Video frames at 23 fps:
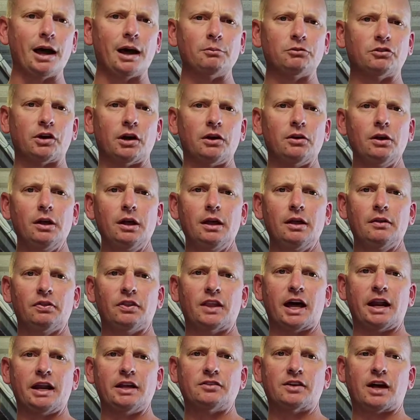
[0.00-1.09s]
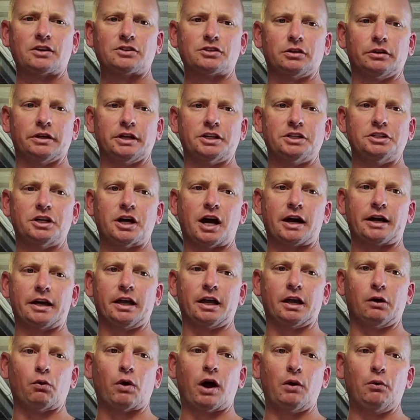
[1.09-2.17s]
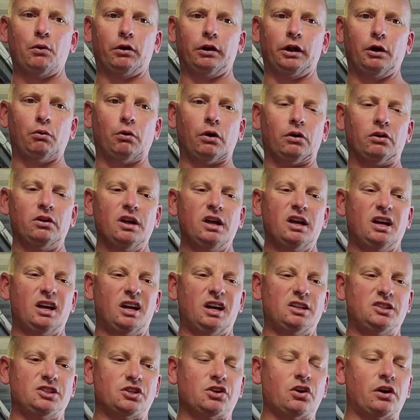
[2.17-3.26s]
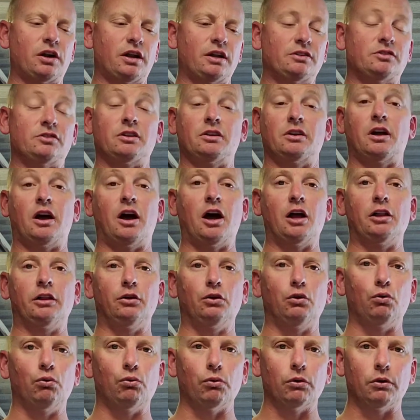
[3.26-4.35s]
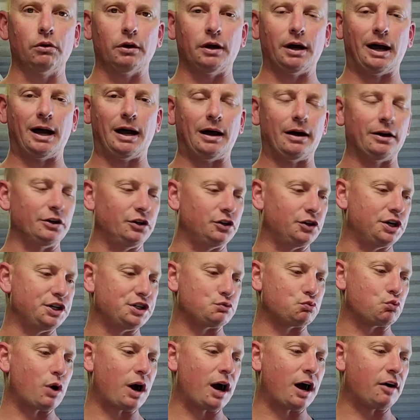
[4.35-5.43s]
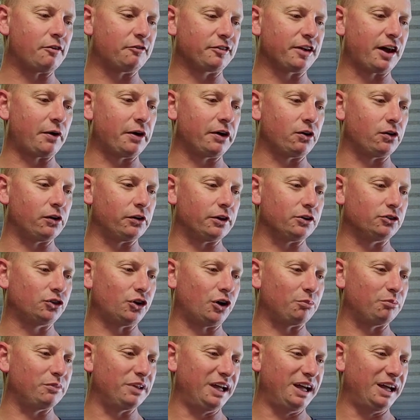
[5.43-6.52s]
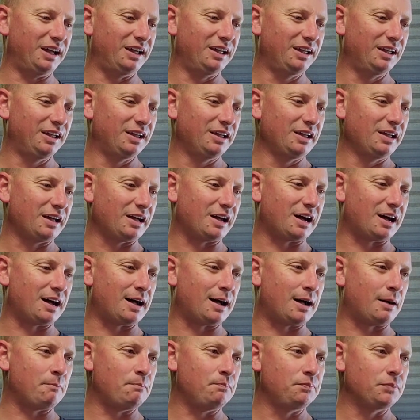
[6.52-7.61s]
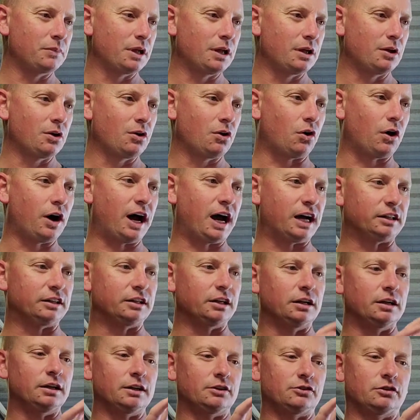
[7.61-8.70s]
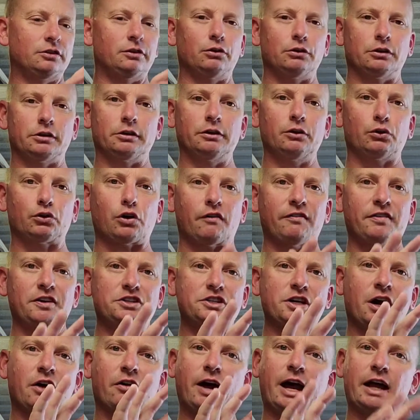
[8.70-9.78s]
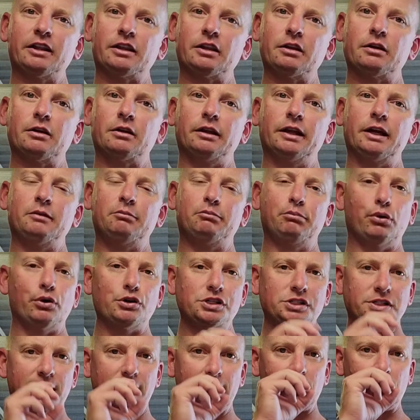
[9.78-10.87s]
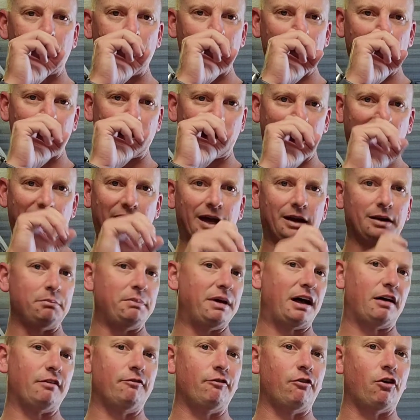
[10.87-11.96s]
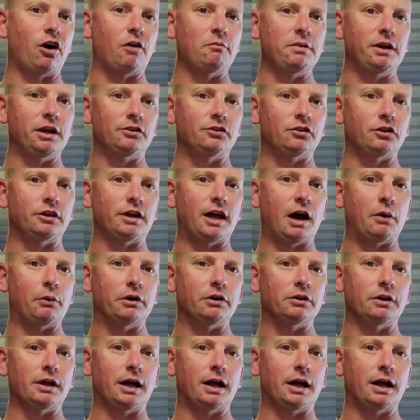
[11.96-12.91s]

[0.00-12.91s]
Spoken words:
So that is actually chugging away really well. It's got its own little yeast raft going on at the top there. I had it's a little coffee jar. I had the lid pushed down on it, and about 5 minutes ago,